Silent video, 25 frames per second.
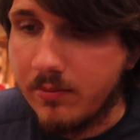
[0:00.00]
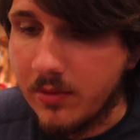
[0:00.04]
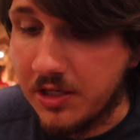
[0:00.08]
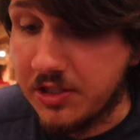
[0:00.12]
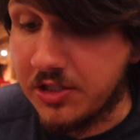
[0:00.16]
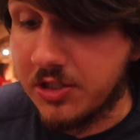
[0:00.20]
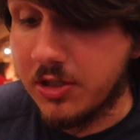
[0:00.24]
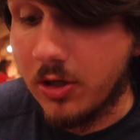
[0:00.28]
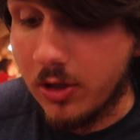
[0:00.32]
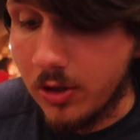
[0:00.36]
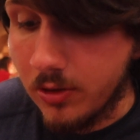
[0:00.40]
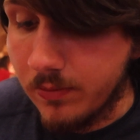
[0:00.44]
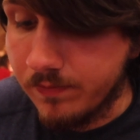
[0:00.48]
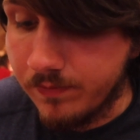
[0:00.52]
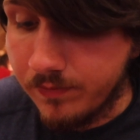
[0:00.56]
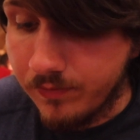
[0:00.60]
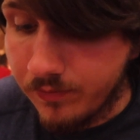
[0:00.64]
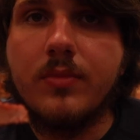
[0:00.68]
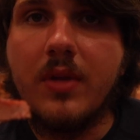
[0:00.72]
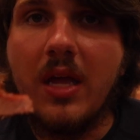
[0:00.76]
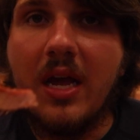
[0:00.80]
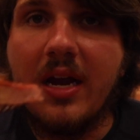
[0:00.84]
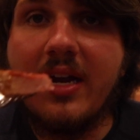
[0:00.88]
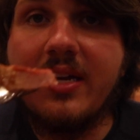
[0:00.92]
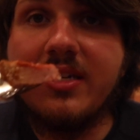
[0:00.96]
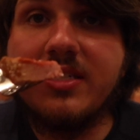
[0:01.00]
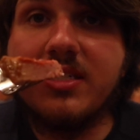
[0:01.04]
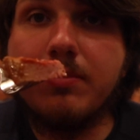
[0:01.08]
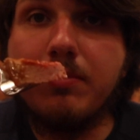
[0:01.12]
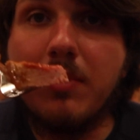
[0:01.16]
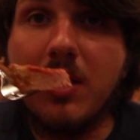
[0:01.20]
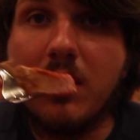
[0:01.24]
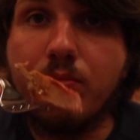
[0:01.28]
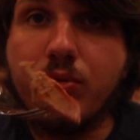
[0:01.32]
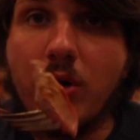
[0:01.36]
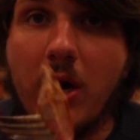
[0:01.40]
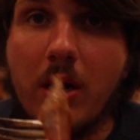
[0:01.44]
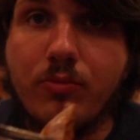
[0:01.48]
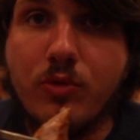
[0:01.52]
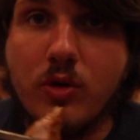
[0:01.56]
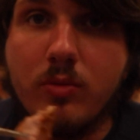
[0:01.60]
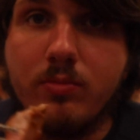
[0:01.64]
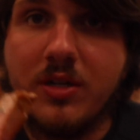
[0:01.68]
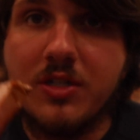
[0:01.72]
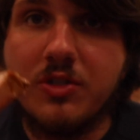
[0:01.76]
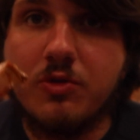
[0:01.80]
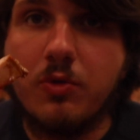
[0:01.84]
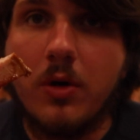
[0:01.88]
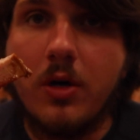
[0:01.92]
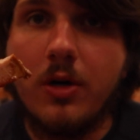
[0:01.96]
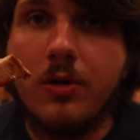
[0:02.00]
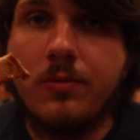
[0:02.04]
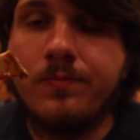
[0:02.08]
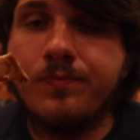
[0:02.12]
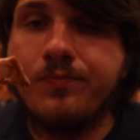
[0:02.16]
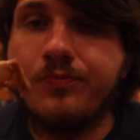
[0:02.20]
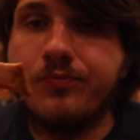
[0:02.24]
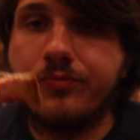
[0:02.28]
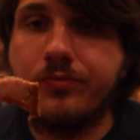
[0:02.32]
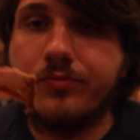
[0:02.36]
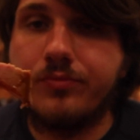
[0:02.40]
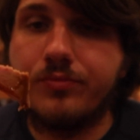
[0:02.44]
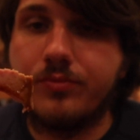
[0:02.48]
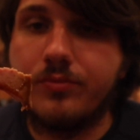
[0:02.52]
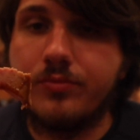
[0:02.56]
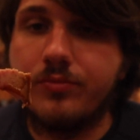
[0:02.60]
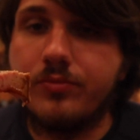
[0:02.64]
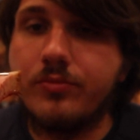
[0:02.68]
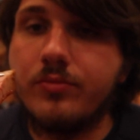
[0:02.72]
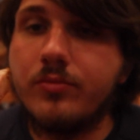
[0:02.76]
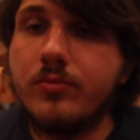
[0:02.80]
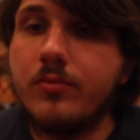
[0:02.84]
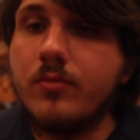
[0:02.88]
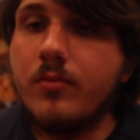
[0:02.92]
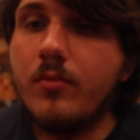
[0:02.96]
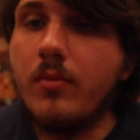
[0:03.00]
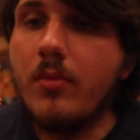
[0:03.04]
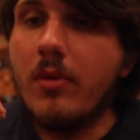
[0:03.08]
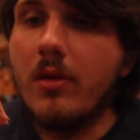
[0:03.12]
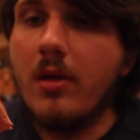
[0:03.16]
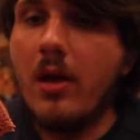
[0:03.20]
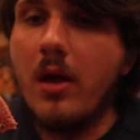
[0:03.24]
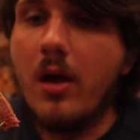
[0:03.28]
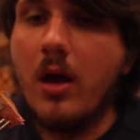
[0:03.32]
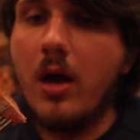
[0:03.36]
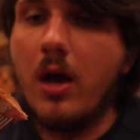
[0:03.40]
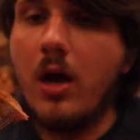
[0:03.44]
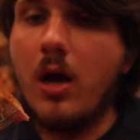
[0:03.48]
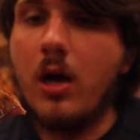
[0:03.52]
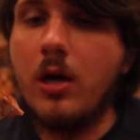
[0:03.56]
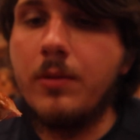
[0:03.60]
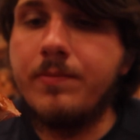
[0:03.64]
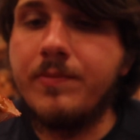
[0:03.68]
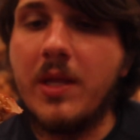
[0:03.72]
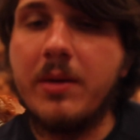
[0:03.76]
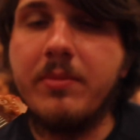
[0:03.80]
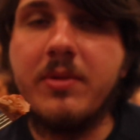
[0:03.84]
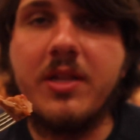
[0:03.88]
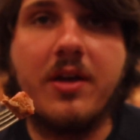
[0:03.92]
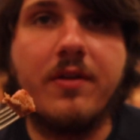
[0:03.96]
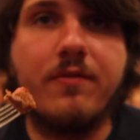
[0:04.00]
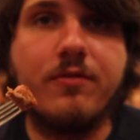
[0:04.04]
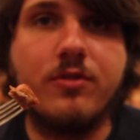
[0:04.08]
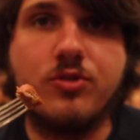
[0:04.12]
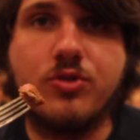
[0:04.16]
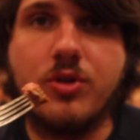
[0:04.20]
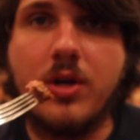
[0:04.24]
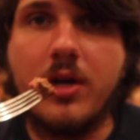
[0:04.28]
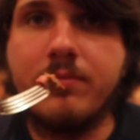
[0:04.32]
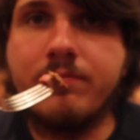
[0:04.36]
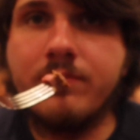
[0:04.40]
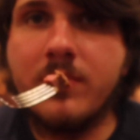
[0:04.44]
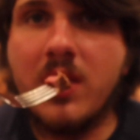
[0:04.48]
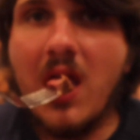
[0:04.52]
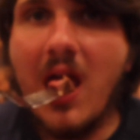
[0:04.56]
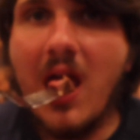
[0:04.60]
It's good. I got some of the prime rib as well. I'm going to give it a try.